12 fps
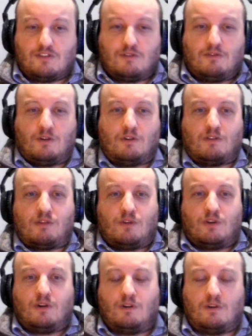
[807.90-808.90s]
or
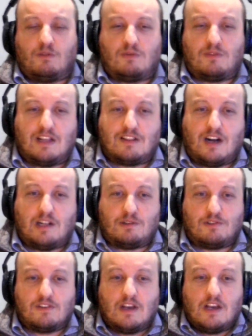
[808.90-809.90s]
30 or
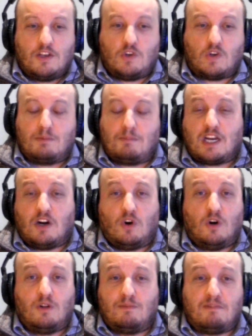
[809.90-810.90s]
$10. You could make a
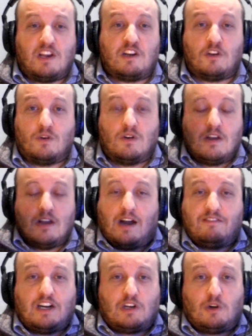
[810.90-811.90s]
whole video
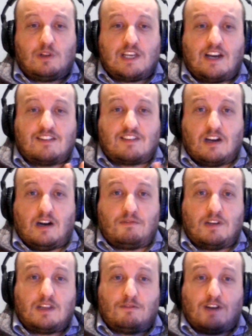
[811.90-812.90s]
about Only Iced Coffee
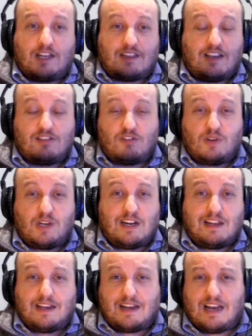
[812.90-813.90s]
and the fact that he's donated
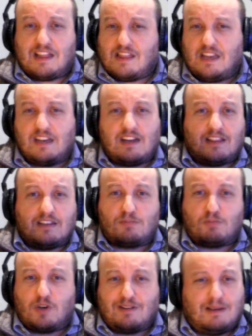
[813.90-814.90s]
like I think at this
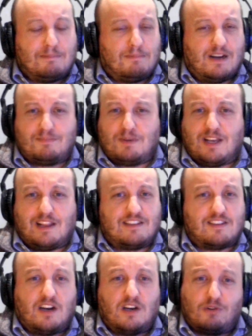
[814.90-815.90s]
point it must be at
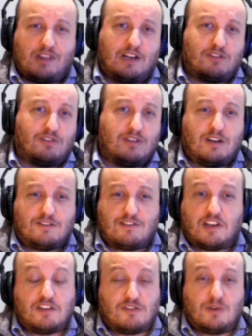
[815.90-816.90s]
least $100,000 that
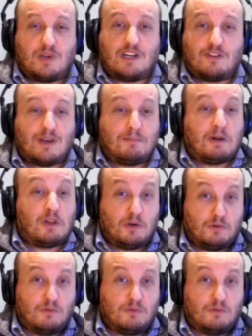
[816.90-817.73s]
he's donated to him alone.